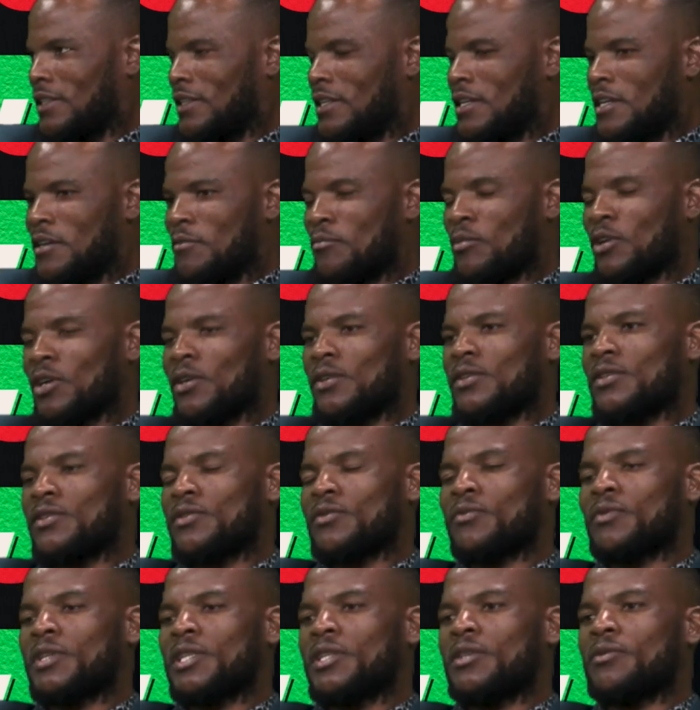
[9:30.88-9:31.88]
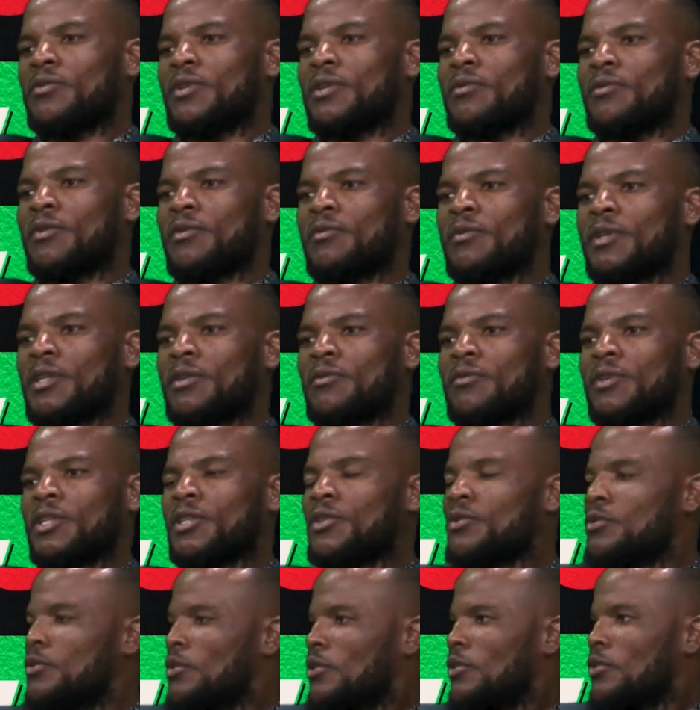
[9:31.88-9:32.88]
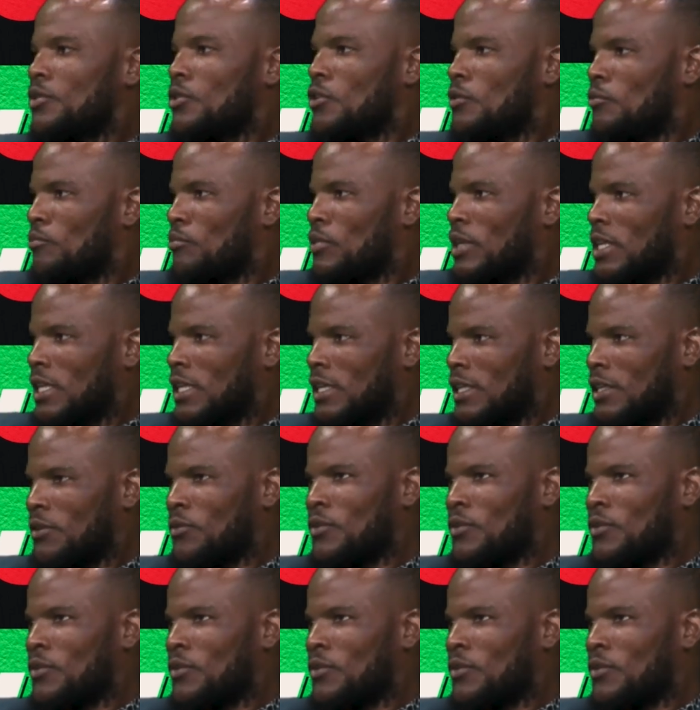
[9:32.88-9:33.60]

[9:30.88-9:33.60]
Because when you don't comply with